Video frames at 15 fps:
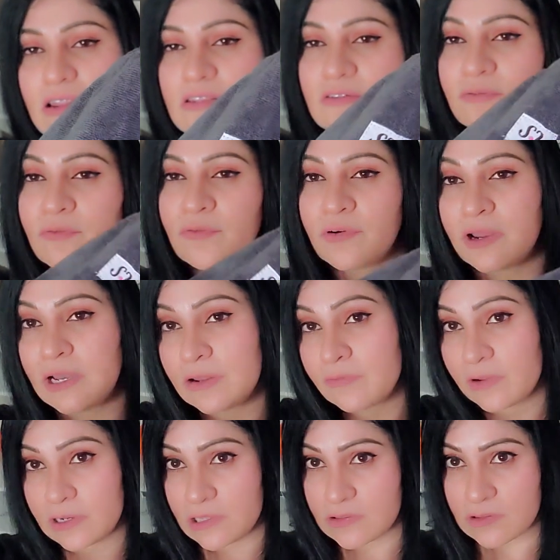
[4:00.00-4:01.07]
it's really
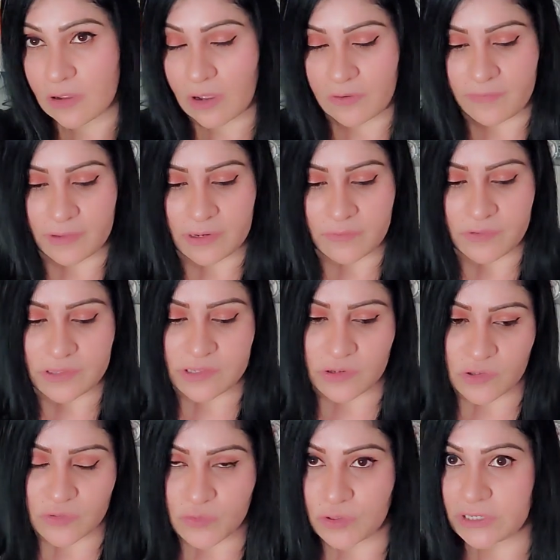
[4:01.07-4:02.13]
really soft, and it
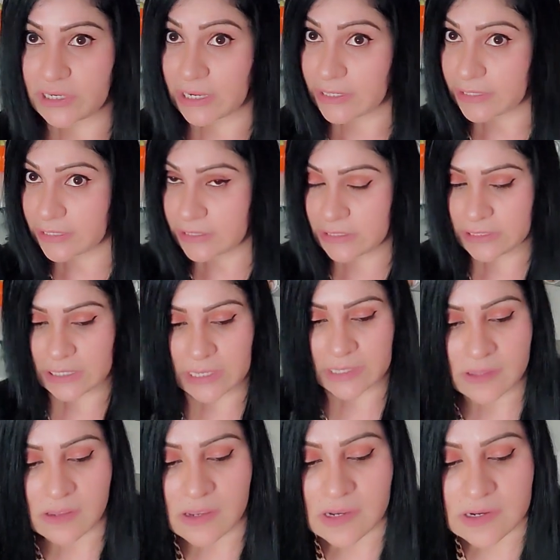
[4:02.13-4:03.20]
retails for nine ninety-nine.
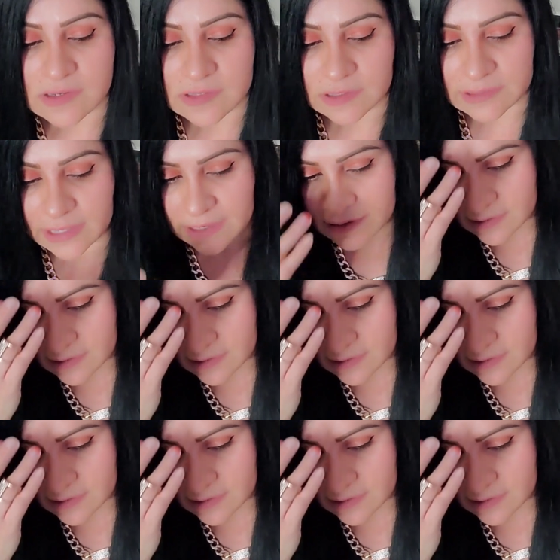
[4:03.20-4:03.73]
So that